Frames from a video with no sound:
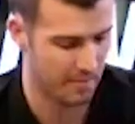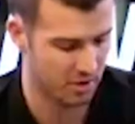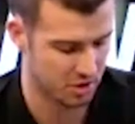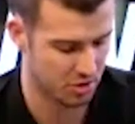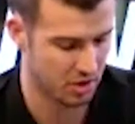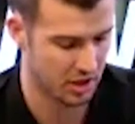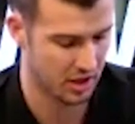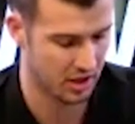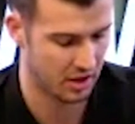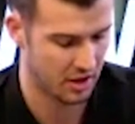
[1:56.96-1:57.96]
also
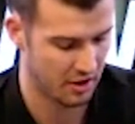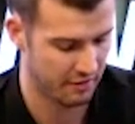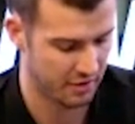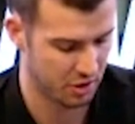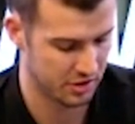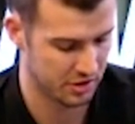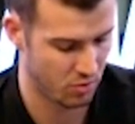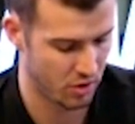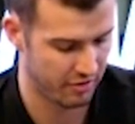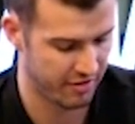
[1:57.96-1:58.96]
uh, for those that
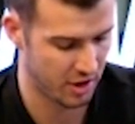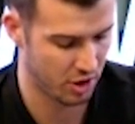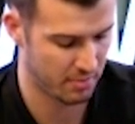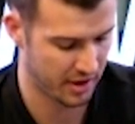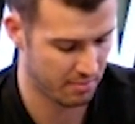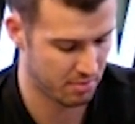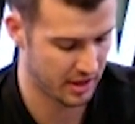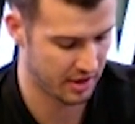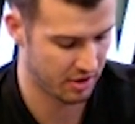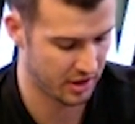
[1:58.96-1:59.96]
want to follow my good
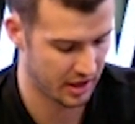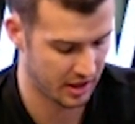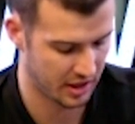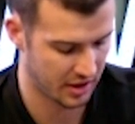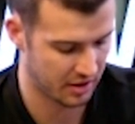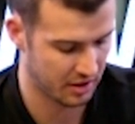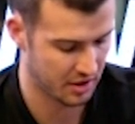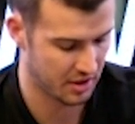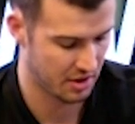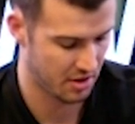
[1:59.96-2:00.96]
buddy on. Uh...
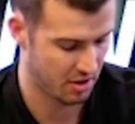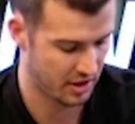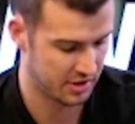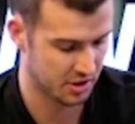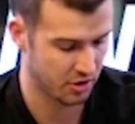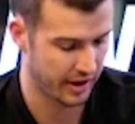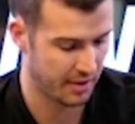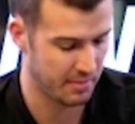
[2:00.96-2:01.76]
on Instagram,